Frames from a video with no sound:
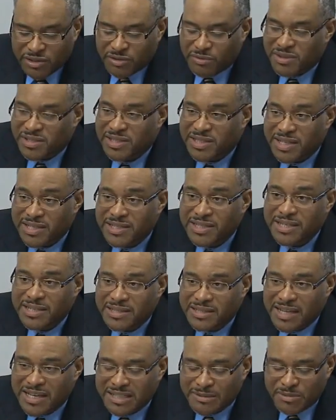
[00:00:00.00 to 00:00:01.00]
and
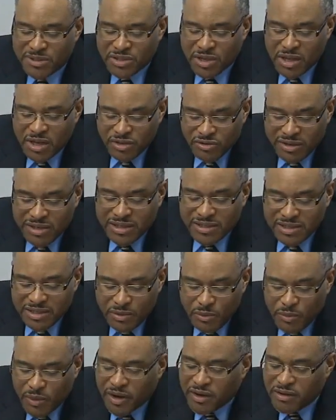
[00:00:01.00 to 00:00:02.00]
experiences and
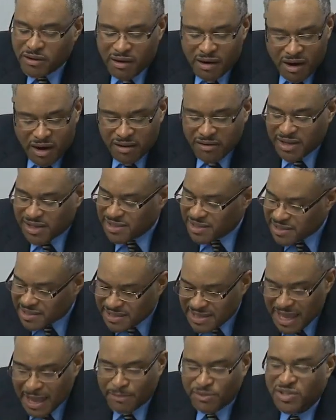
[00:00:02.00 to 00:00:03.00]
education of the
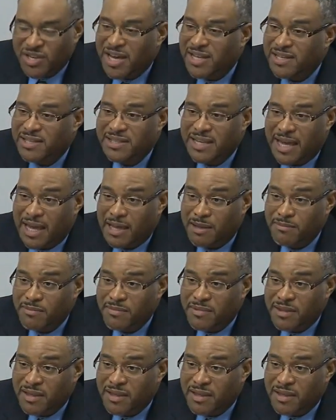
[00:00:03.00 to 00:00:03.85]
individuals I'll be working with.